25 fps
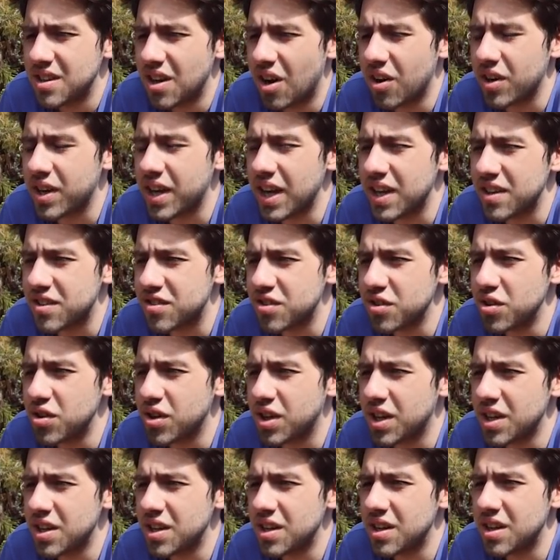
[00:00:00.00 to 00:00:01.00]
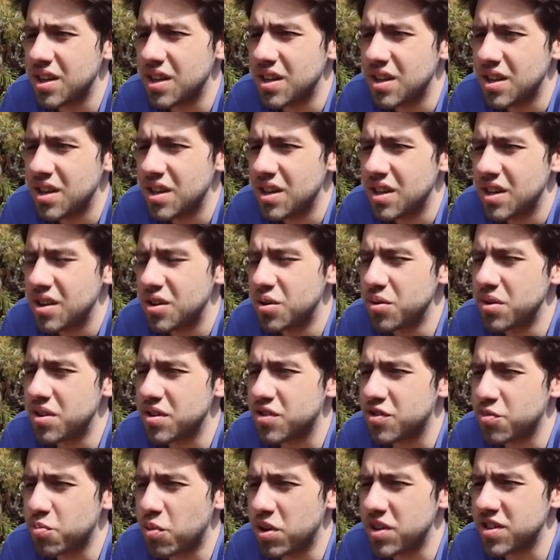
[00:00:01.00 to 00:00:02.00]
Okay, so you can do
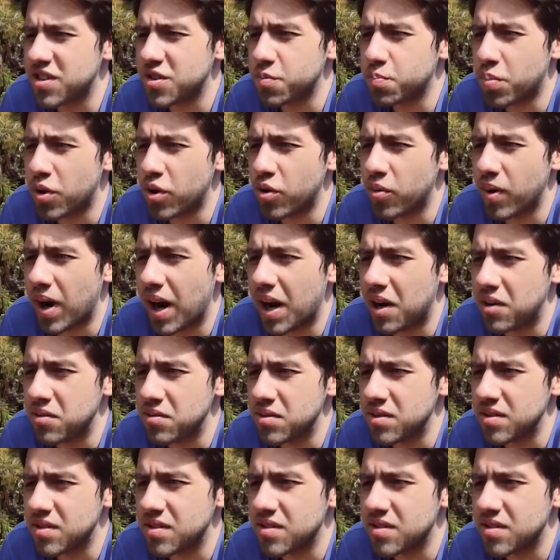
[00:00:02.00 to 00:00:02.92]
this once per round.